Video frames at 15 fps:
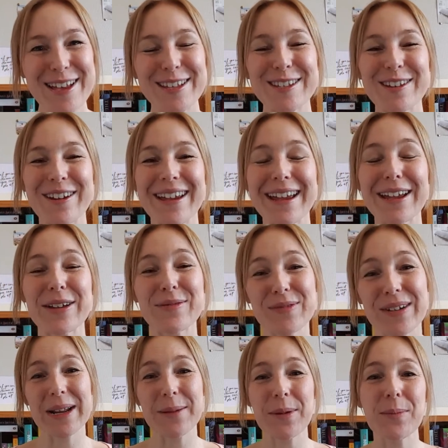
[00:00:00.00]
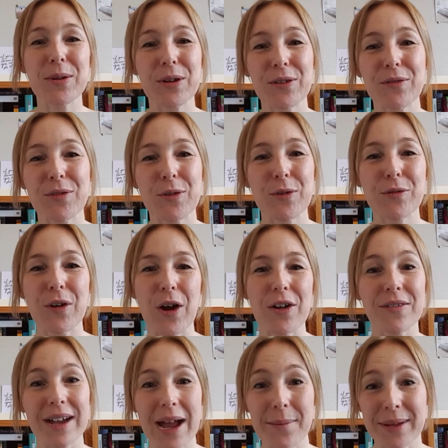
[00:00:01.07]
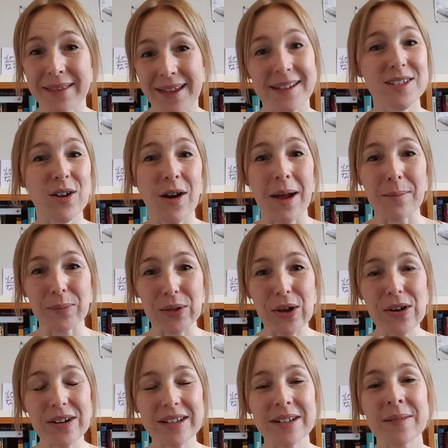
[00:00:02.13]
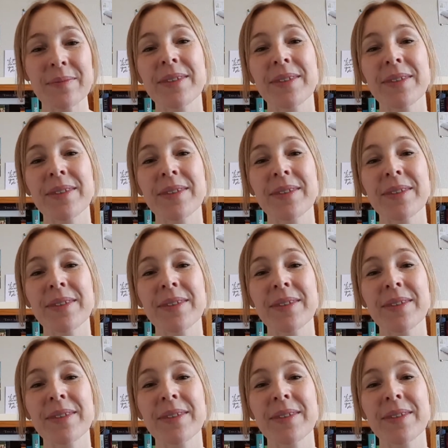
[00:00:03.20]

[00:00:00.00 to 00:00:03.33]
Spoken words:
So it can be beautiful for overcoming that time block.